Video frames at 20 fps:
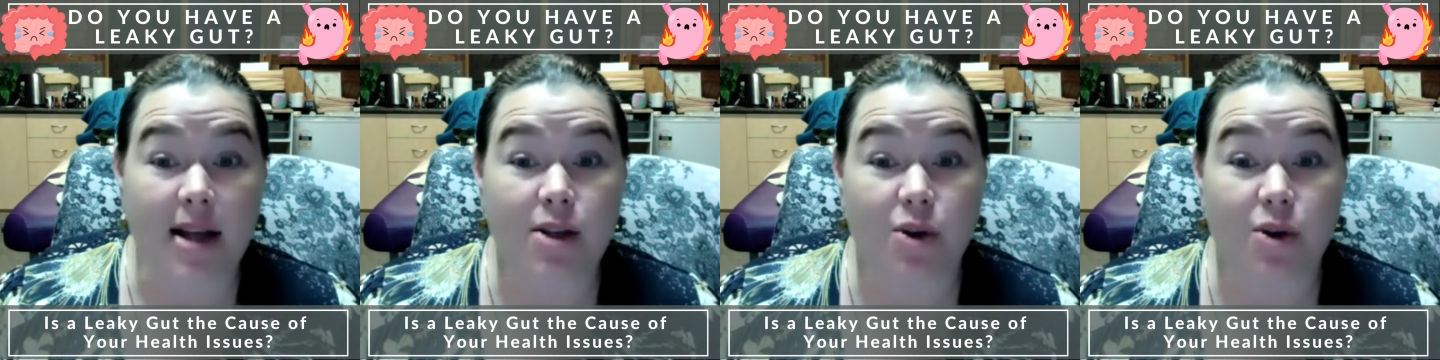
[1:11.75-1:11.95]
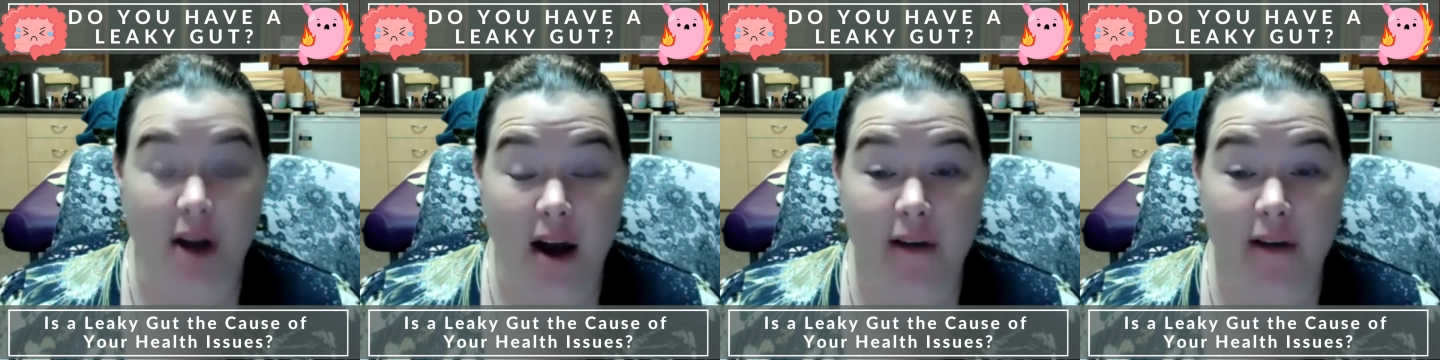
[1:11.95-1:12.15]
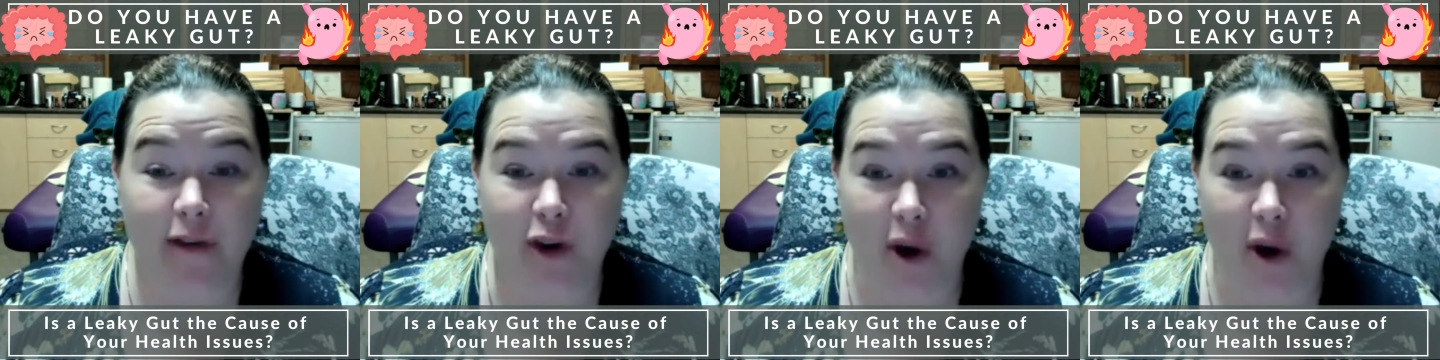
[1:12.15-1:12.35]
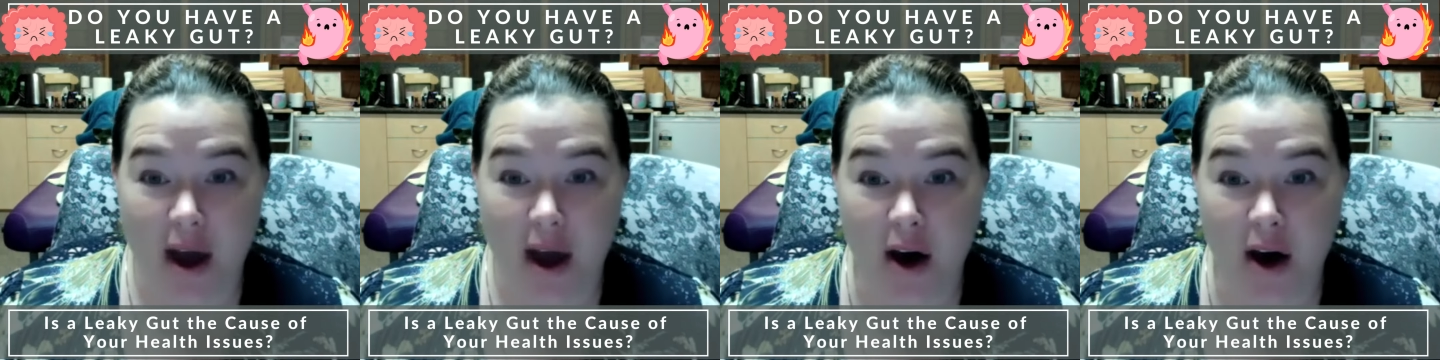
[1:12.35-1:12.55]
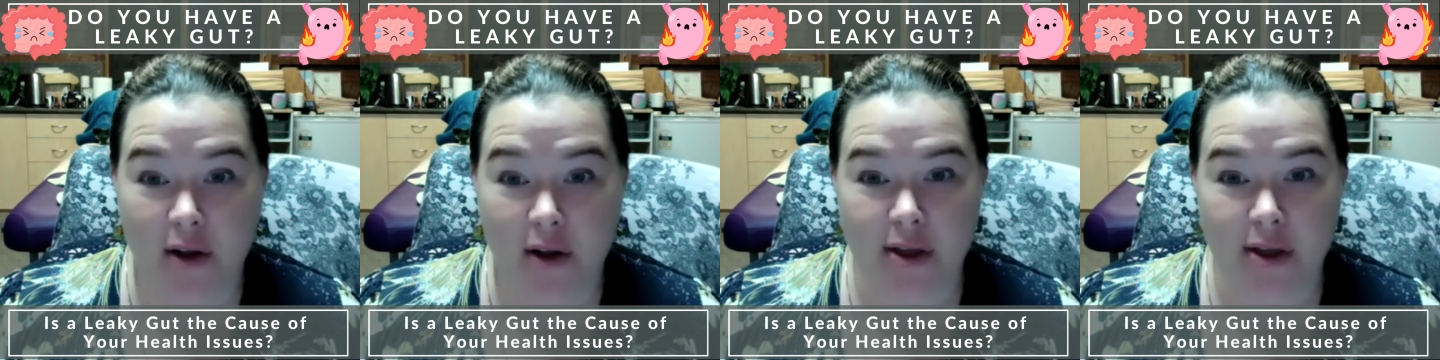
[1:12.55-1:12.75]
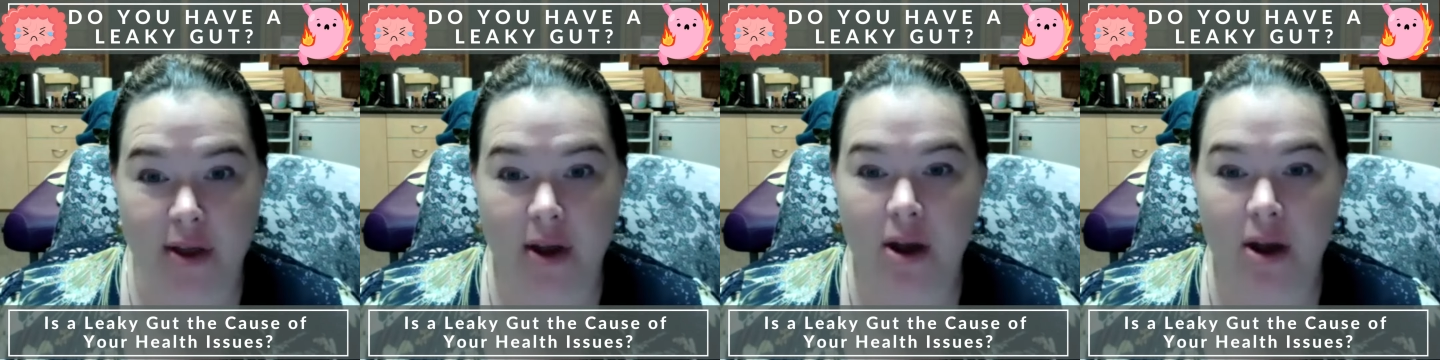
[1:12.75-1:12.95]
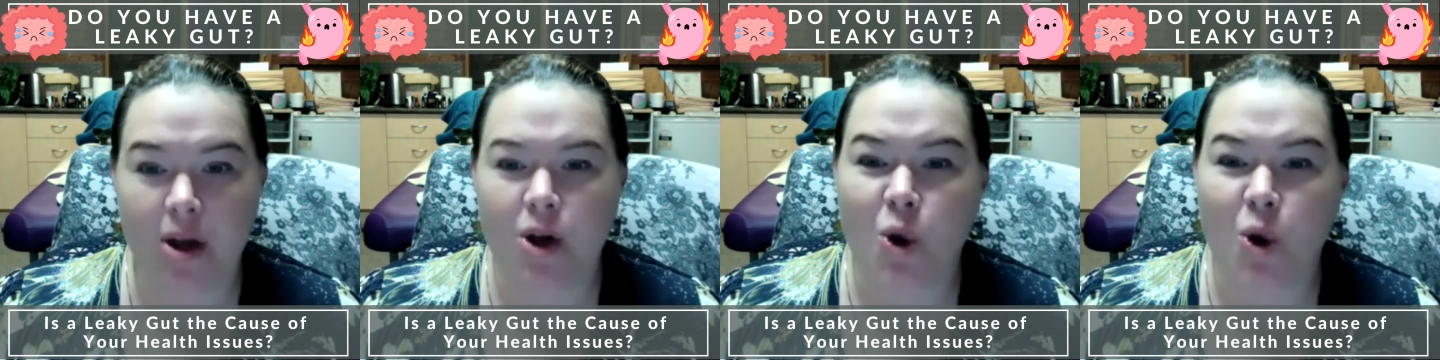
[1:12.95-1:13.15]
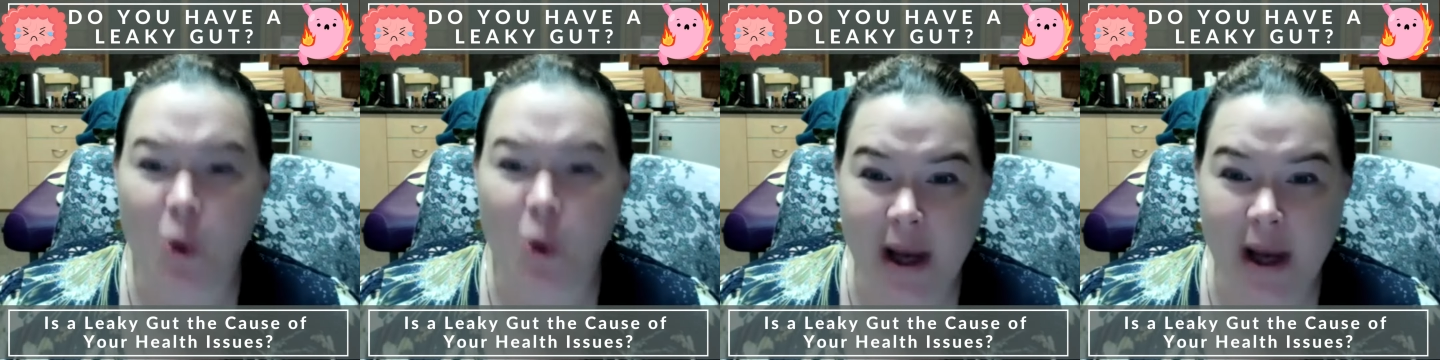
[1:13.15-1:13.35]
to recover your health
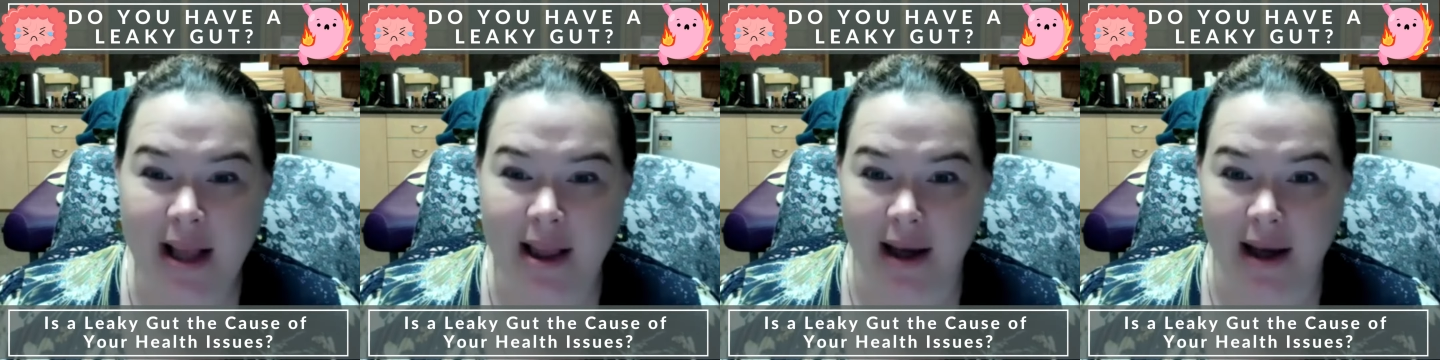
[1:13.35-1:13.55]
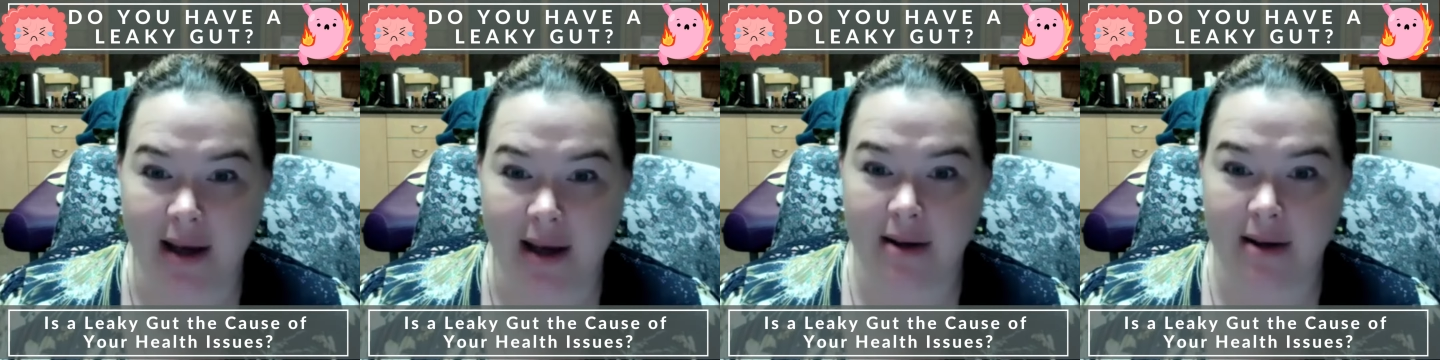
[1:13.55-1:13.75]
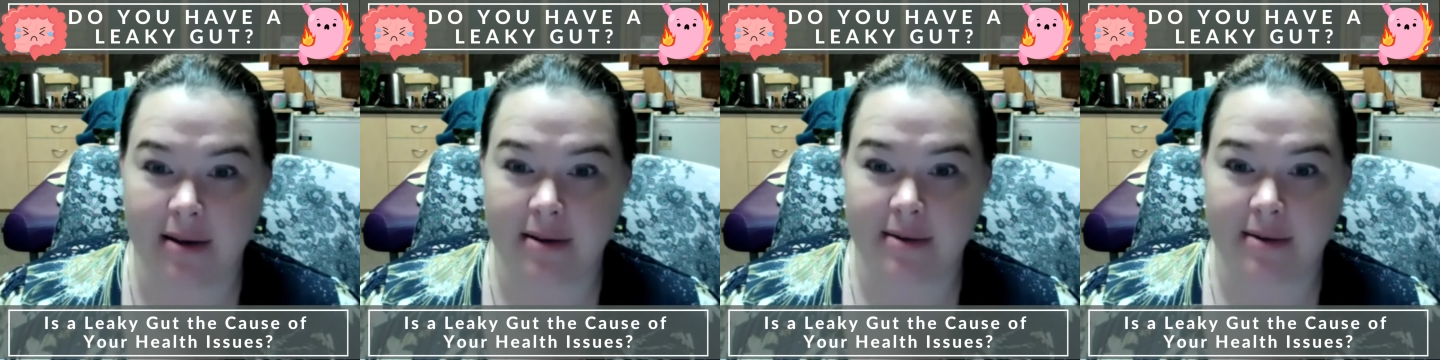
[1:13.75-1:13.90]
quickly.